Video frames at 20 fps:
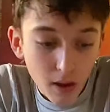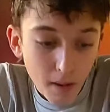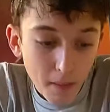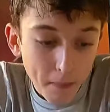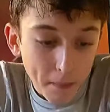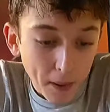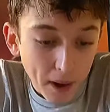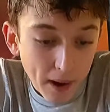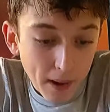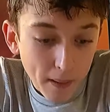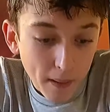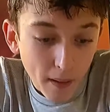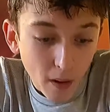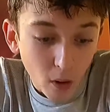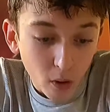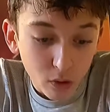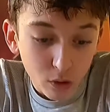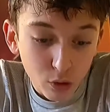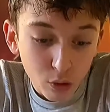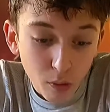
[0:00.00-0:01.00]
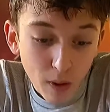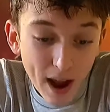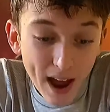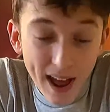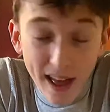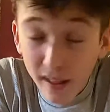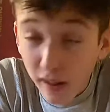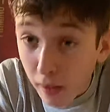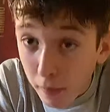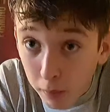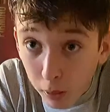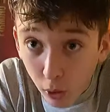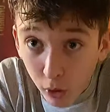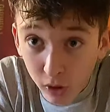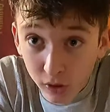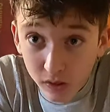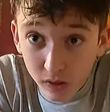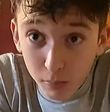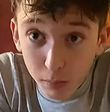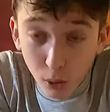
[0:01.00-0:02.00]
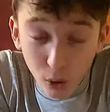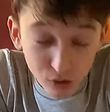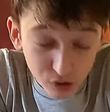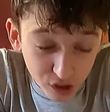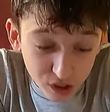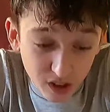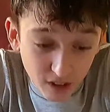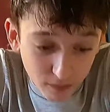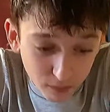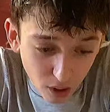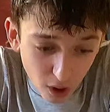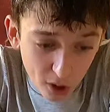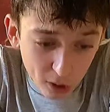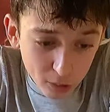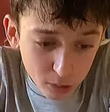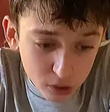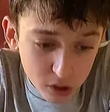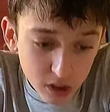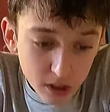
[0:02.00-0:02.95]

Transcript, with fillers: But on to other po positive news.